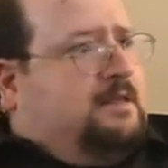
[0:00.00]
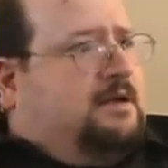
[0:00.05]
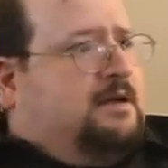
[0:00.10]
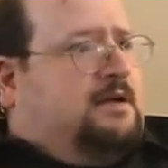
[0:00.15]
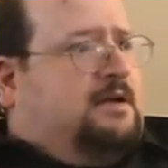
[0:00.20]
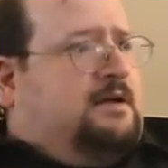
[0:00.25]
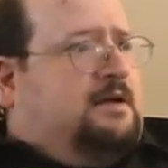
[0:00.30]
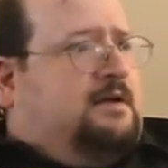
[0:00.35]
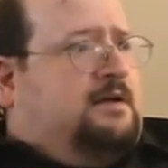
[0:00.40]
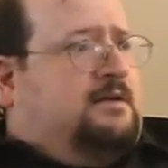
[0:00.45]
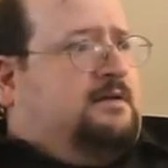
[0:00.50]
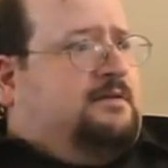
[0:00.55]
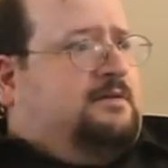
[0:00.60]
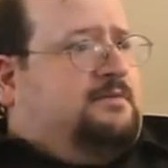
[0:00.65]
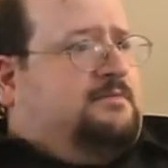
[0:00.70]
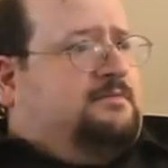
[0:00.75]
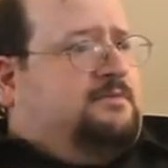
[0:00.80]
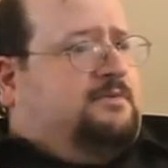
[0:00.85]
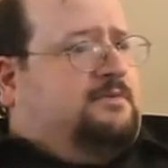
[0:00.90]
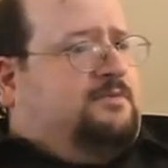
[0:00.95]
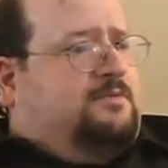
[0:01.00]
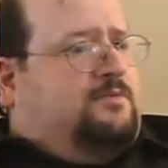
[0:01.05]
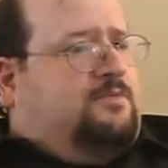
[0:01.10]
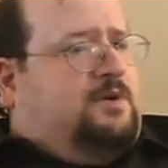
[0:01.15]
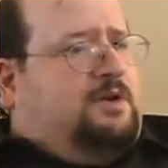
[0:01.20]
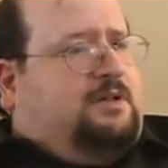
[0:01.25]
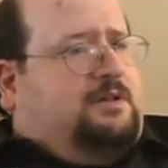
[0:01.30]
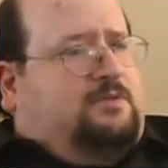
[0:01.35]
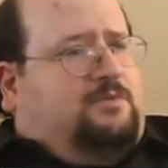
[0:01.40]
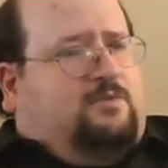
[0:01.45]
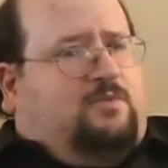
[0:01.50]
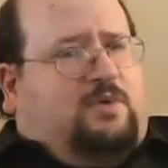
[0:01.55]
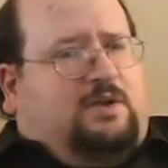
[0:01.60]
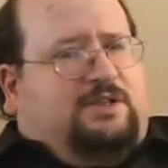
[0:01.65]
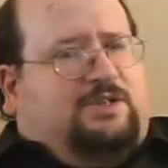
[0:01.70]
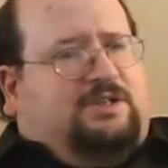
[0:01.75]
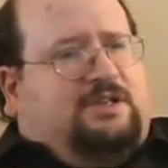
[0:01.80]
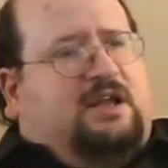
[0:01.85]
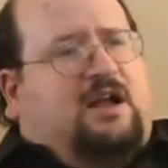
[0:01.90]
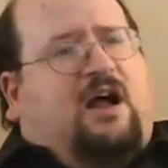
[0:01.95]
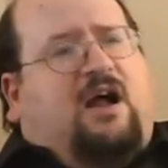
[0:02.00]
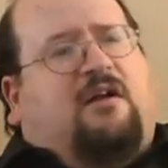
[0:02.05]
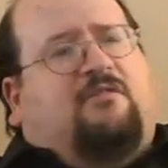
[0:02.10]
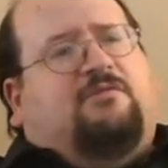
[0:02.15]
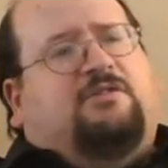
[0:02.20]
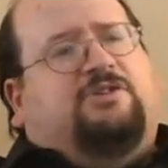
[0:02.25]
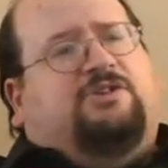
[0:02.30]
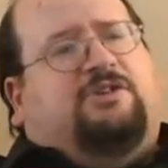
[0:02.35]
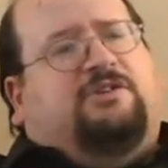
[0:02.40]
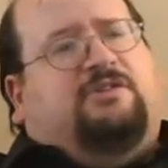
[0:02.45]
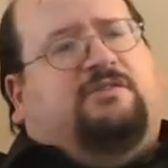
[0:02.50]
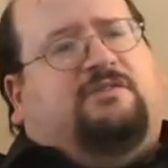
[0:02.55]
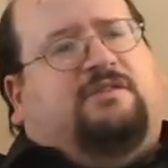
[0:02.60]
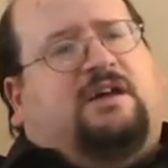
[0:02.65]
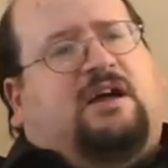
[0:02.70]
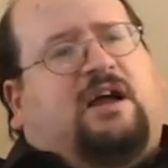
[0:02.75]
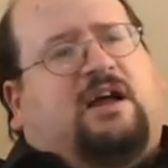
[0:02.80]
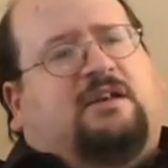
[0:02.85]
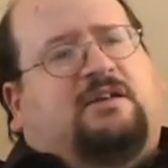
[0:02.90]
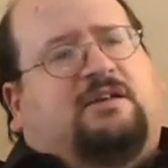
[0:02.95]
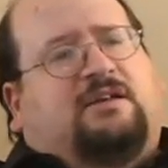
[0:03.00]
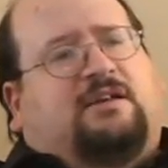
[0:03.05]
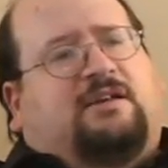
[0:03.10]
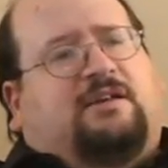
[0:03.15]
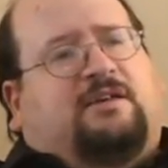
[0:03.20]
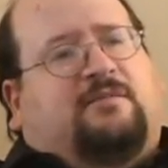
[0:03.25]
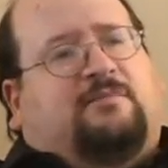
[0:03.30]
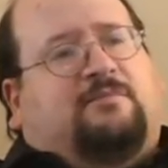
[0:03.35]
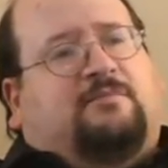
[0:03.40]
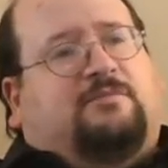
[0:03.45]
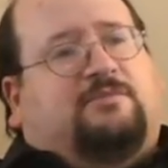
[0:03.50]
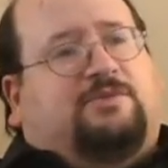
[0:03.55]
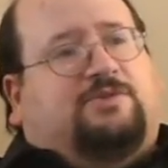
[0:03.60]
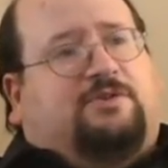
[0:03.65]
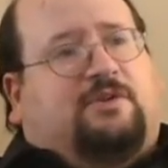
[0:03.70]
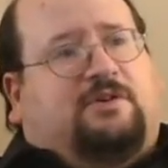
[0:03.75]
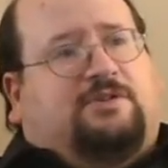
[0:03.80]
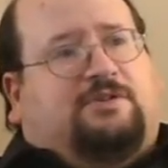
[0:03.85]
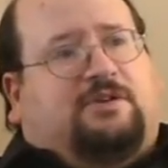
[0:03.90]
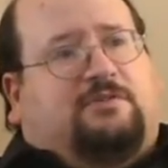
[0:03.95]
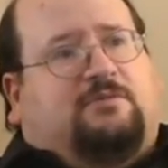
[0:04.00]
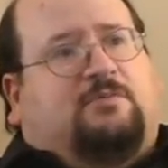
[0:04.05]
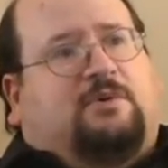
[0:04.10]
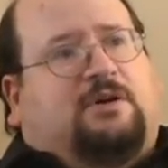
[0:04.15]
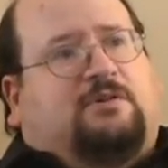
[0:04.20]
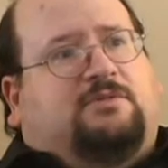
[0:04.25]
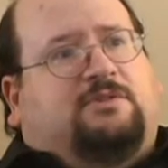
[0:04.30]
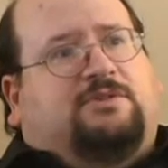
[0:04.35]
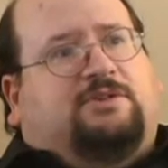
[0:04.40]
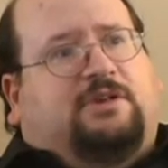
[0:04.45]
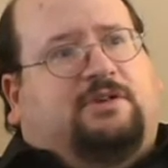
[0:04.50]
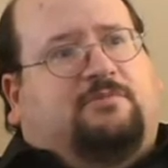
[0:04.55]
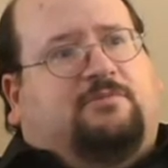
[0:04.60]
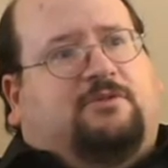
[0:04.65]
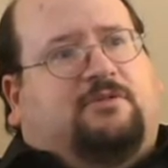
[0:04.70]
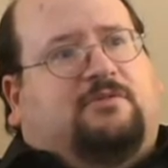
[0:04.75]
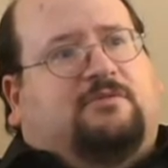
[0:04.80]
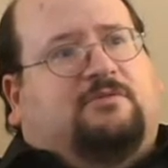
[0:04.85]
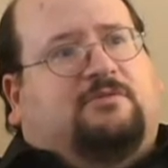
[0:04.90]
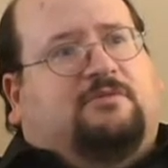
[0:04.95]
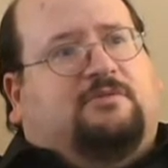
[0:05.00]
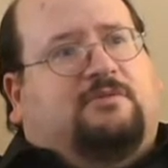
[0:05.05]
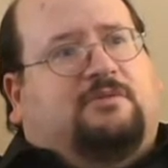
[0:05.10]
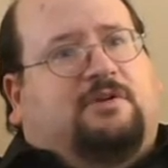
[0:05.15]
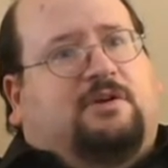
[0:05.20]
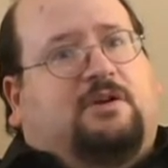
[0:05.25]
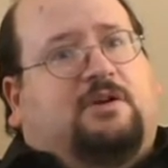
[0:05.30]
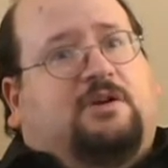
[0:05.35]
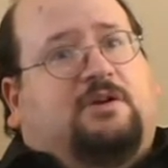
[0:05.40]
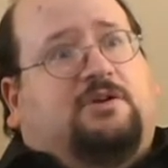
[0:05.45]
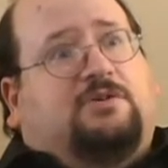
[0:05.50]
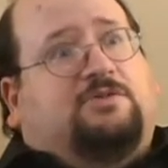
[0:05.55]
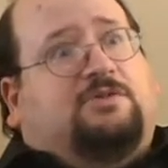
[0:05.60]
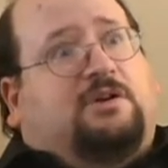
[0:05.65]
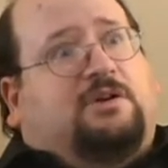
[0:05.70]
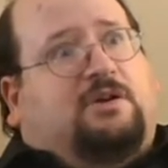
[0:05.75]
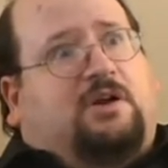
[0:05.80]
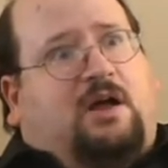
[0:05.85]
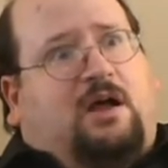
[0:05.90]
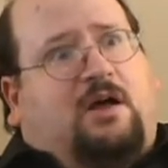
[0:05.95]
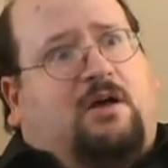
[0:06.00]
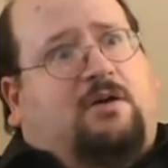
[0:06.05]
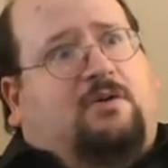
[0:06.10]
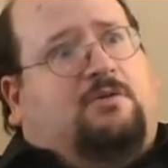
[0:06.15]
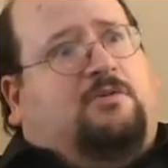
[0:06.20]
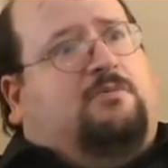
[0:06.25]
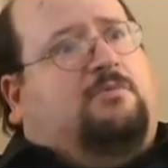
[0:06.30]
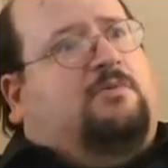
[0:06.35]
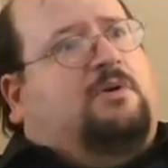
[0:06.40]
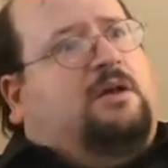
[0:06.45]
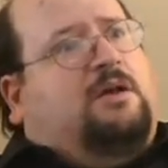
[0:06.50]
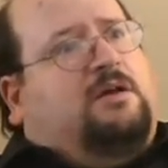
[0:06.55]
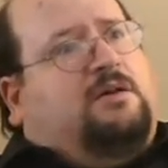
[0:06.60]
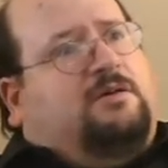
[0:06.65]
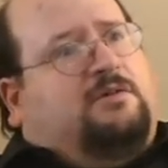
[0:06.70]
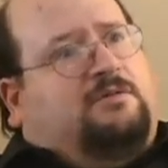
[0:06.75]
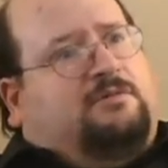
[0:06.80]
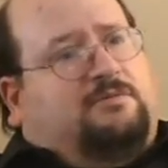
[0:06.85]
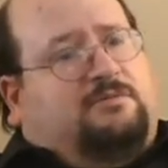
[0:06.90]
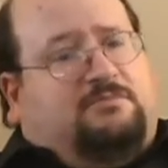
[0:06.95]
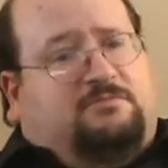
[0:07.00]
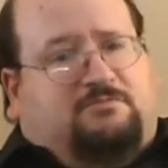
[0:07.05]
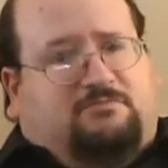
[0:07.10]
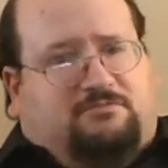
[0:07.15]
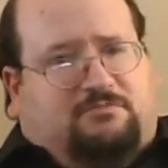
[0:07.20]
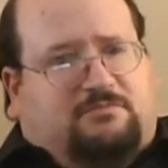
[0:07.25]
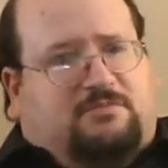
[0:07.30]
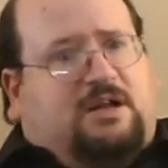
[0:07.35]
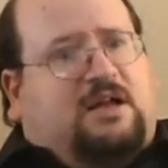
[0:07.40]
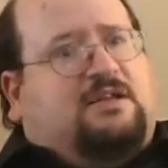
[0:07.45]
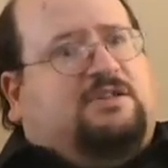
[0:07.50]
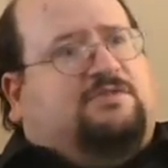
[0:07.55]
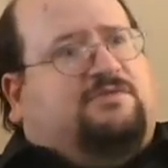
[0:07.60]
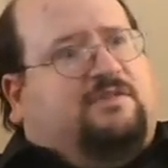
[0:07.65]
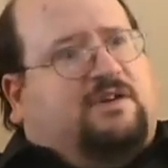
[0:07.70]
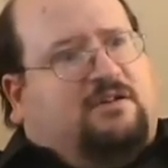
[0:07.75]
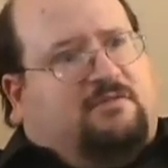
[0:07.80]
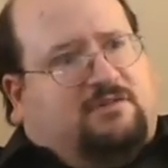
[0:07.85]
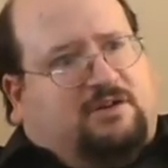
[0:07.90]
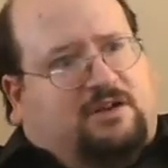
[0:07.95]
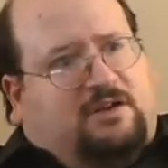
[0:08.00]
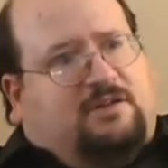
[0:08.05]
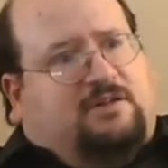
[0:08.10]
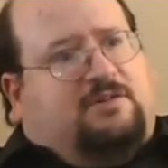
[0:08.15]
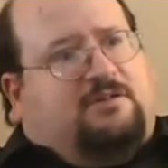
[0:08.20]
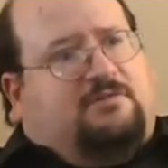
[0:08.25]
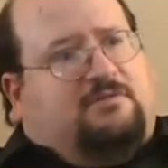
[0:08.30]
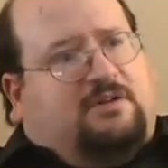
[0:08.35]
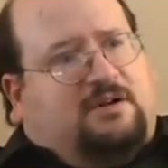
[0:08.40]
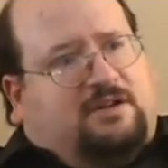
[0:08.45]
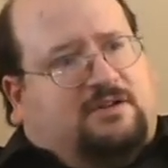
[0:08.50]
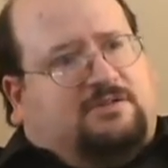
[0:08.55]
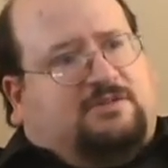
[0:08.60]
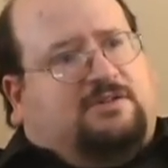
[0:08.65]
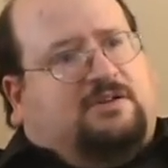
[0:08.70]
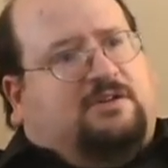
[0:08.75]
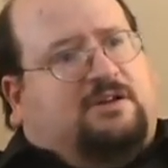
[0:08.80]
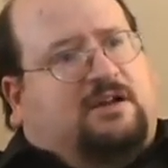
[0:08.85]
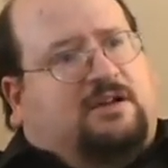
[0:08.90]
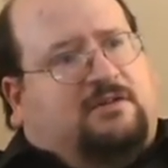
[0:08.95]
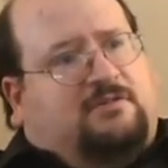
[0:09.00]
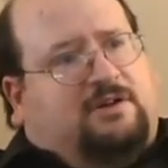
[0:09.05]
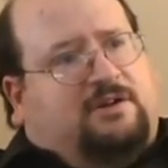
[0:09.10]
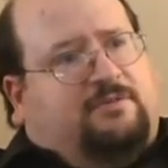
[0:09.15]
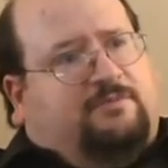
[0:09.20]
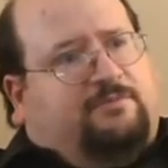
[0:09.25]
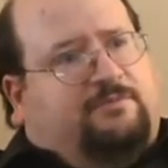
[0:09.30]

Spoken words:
What's the origin of that name? So I said, "Well, it's Hebrew." He was like, "Oh, well, that's very interesting, Aris."